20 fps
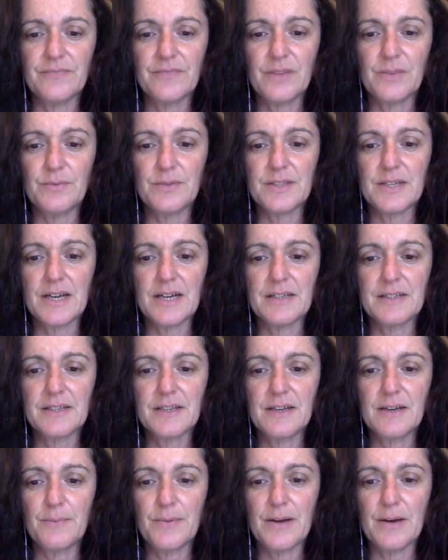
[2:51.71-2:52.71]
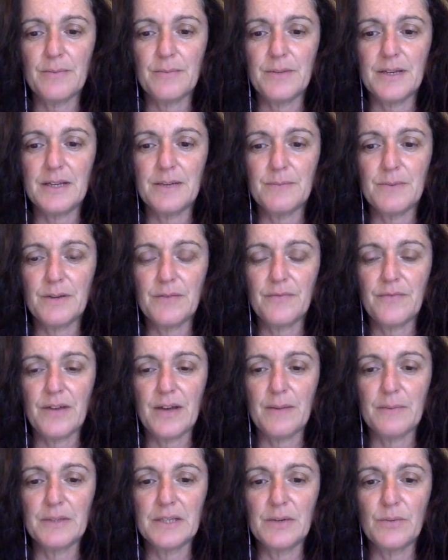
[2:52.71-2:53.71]
He was asking about me and my
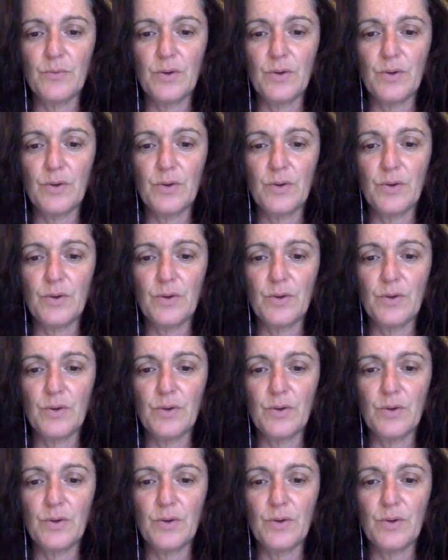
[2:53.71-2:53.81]
family,